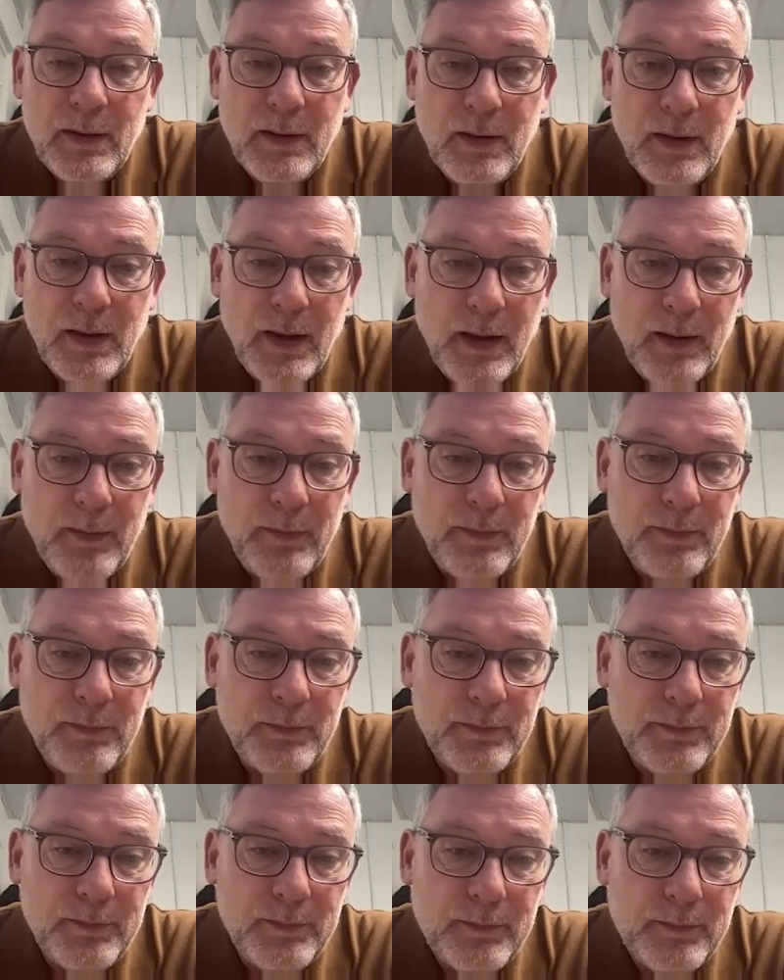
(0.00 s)
And
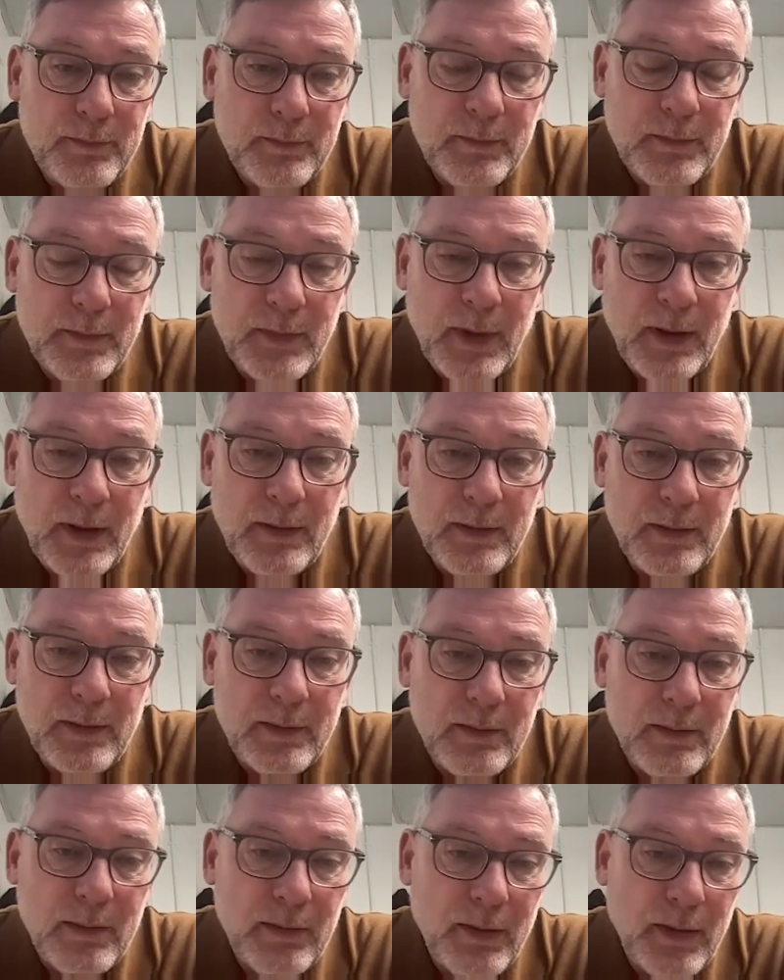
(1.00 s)

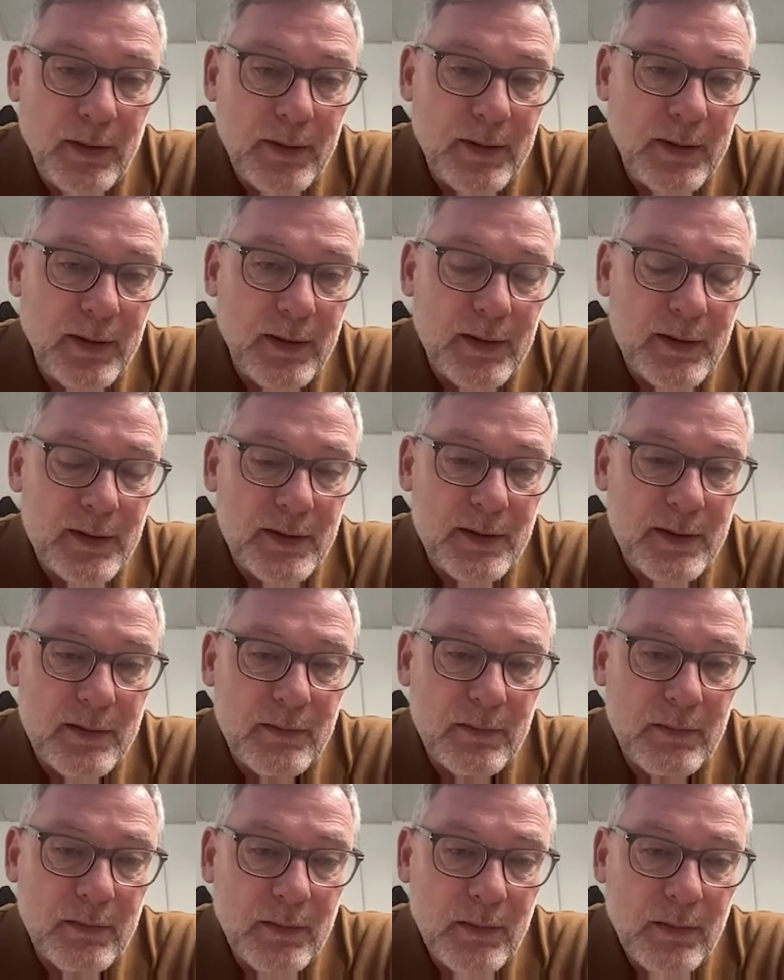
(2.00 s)
I just think
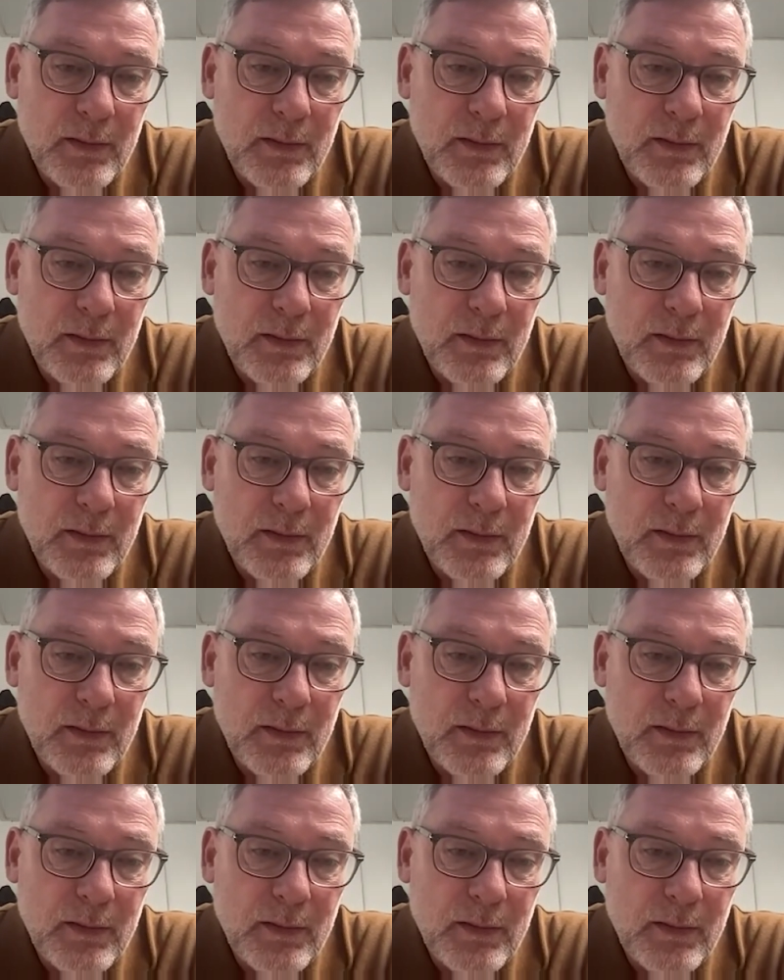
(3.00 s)
it's,